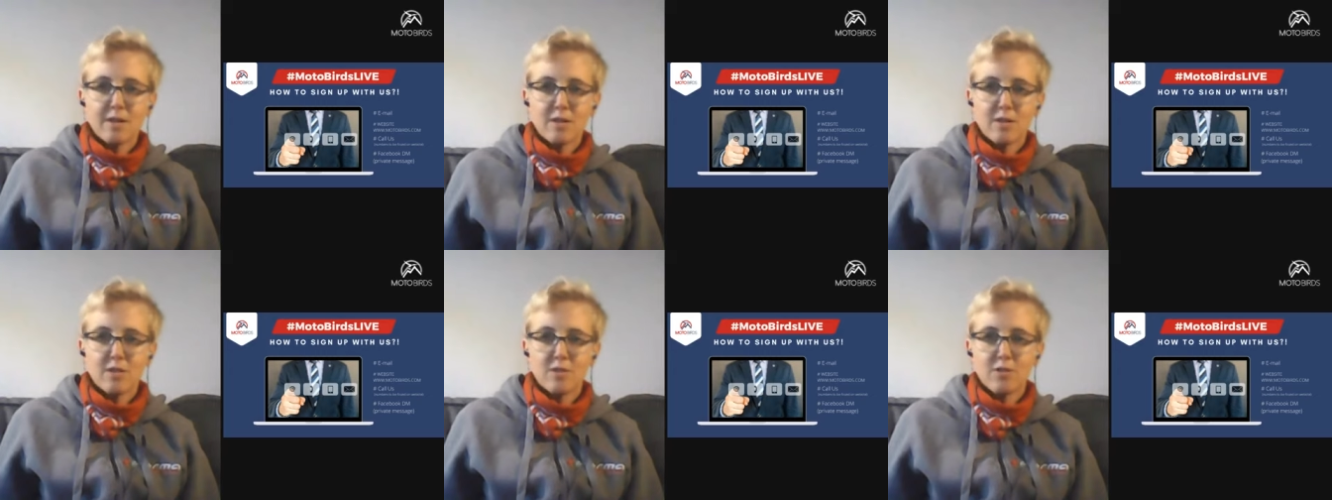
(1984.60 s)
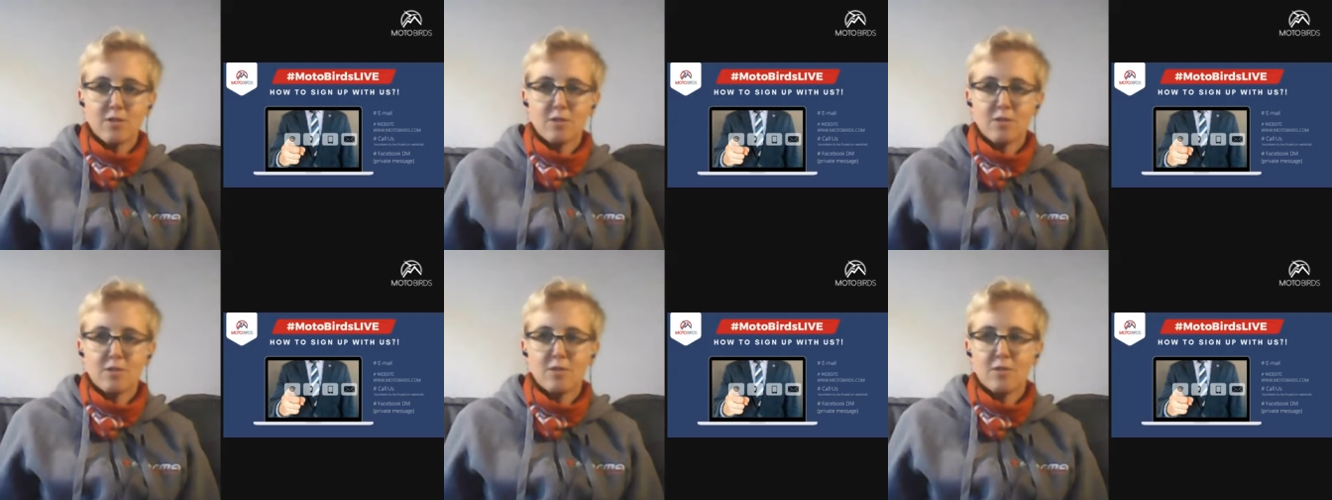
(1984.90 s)

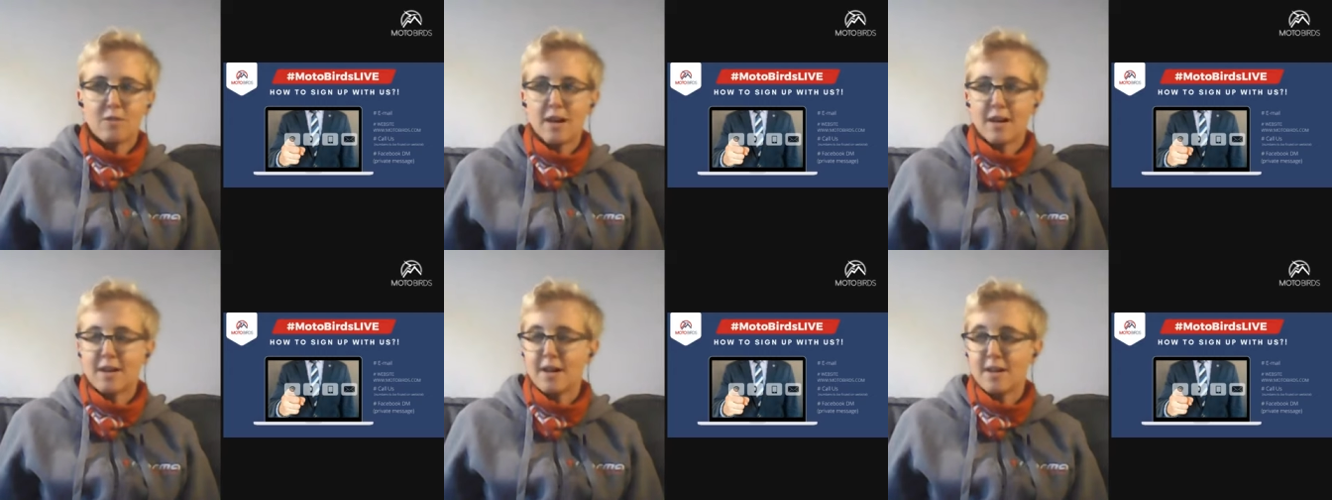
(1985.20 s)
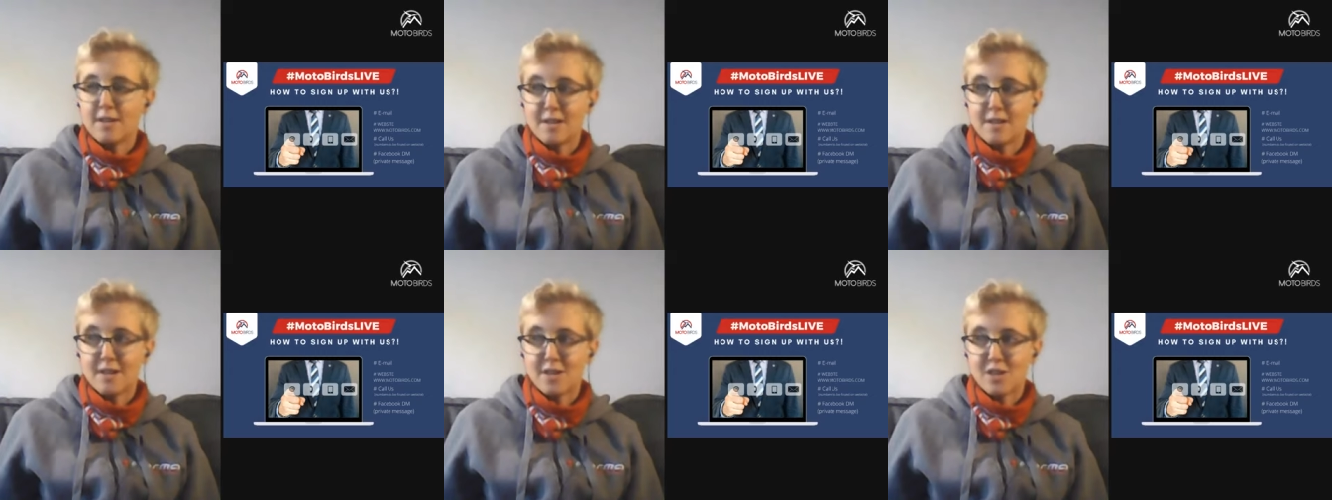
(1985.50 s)
you,
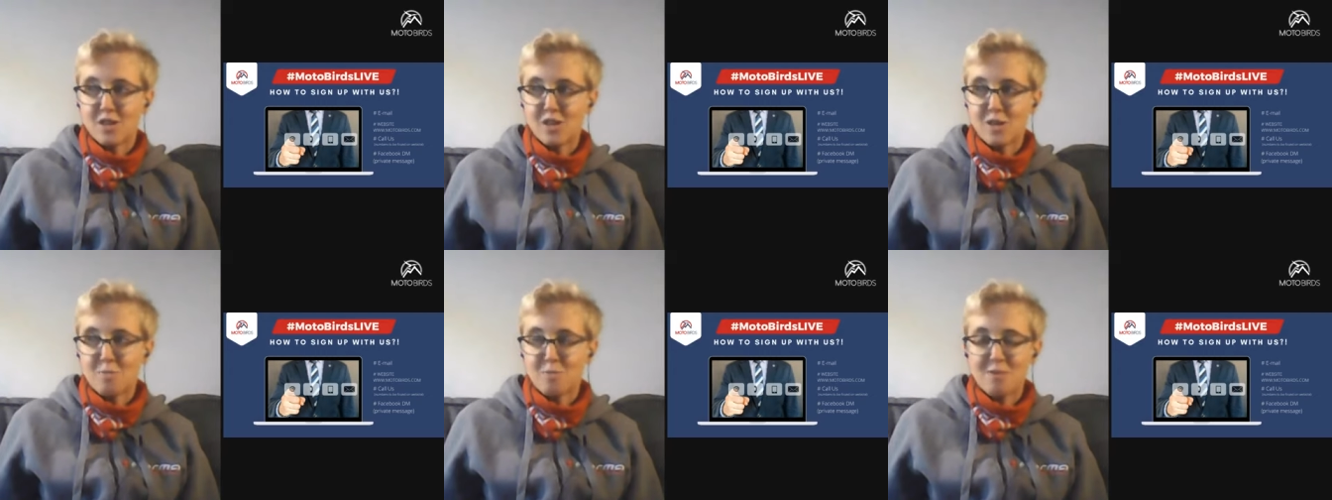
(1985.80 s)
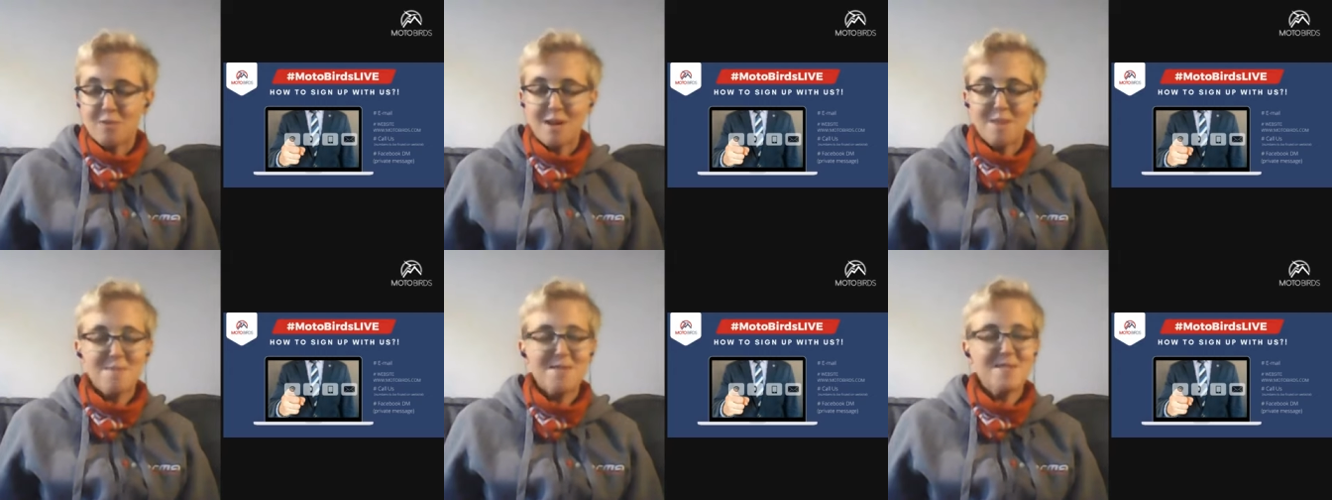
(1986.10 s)
Agata actually
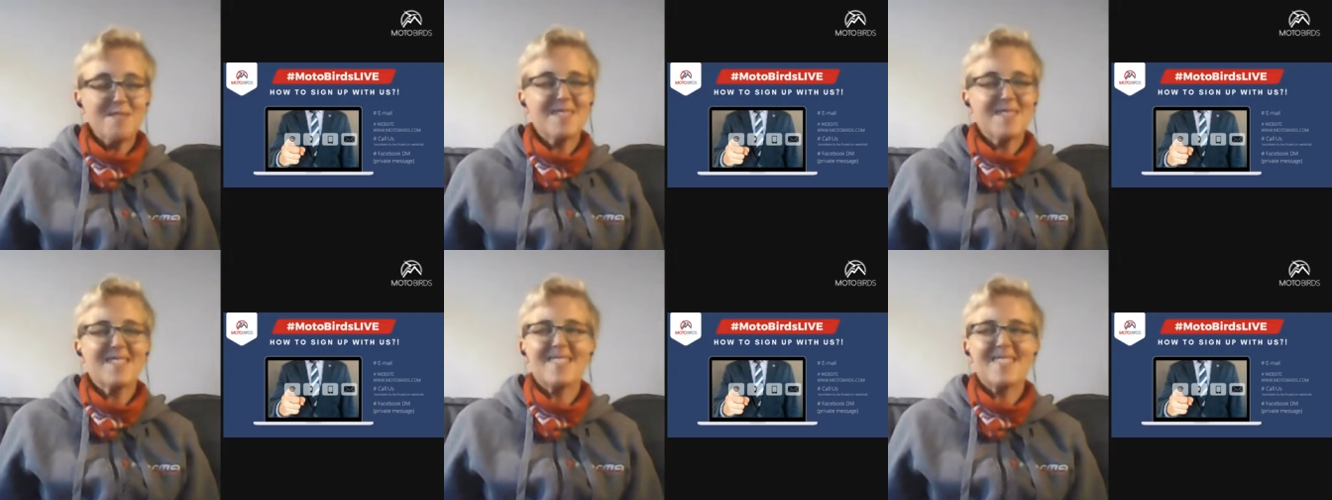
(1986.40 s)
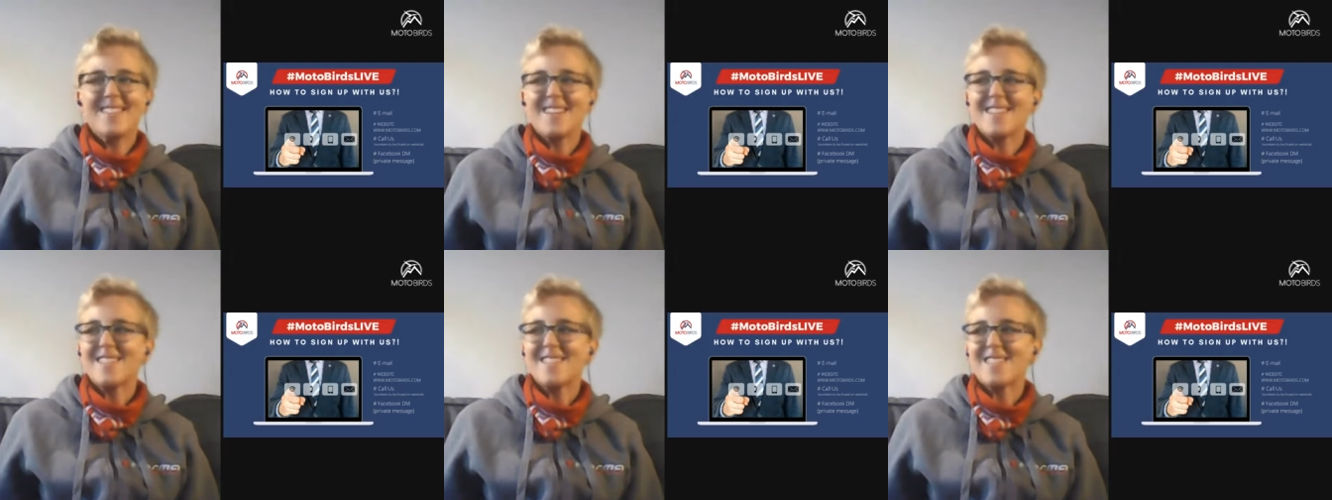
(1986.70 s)
promised
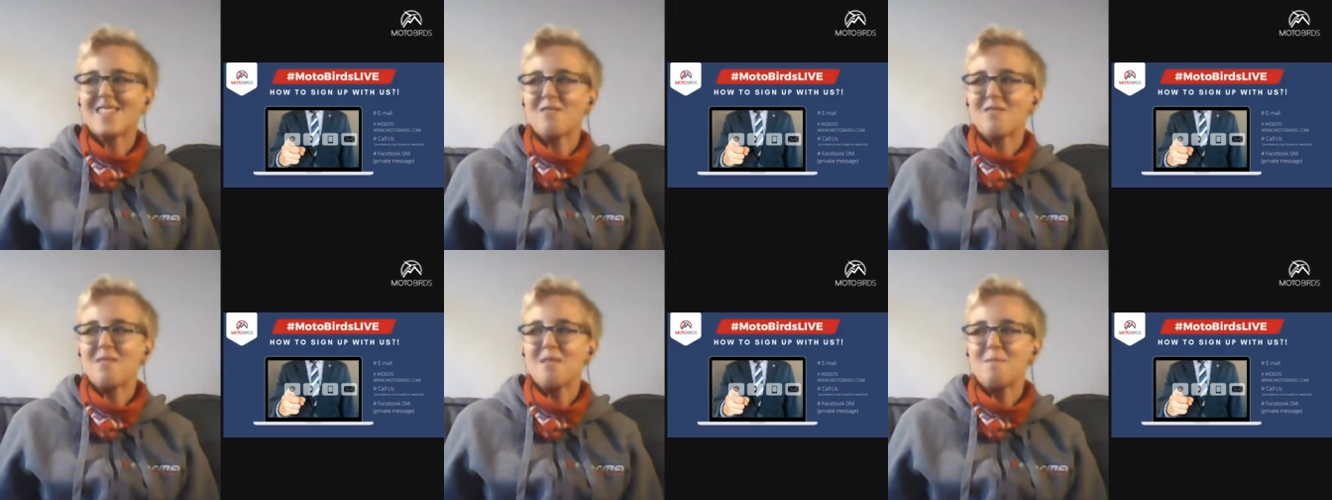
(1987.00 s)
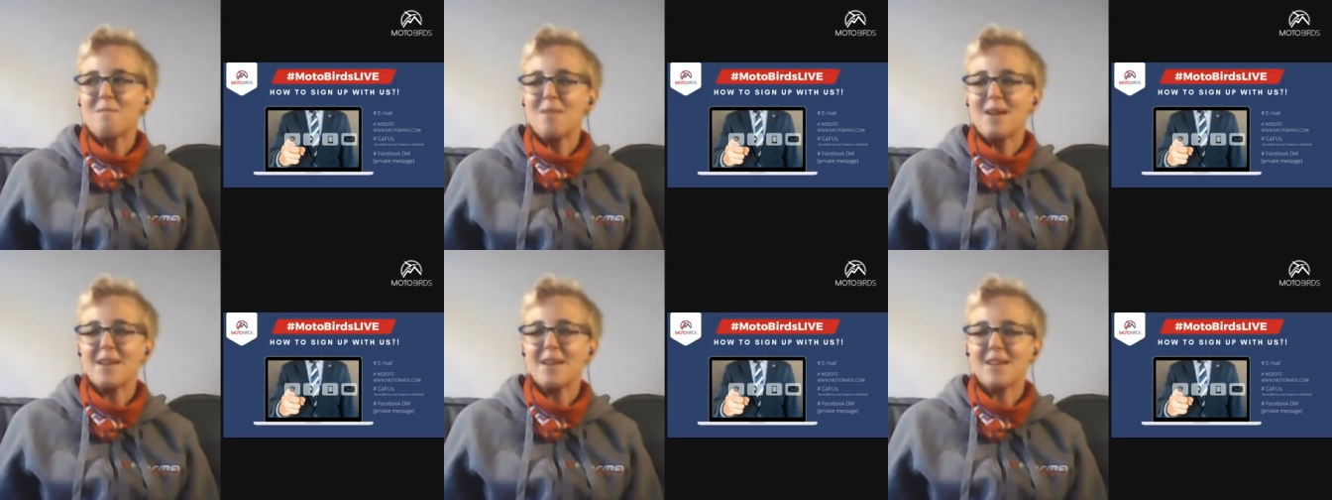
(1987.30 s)
that she will
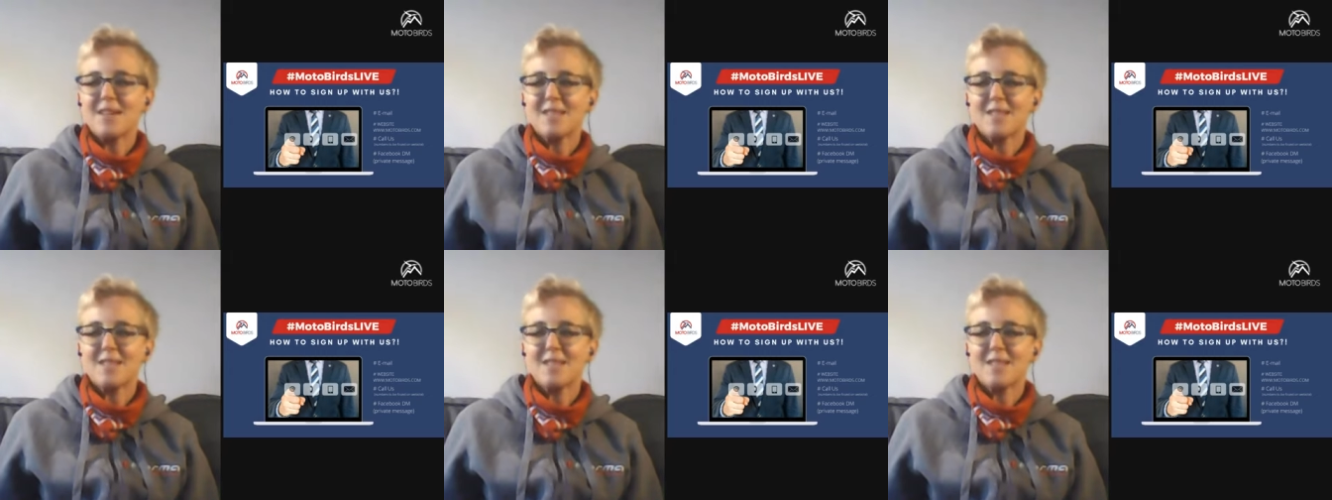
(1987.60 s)
make uh,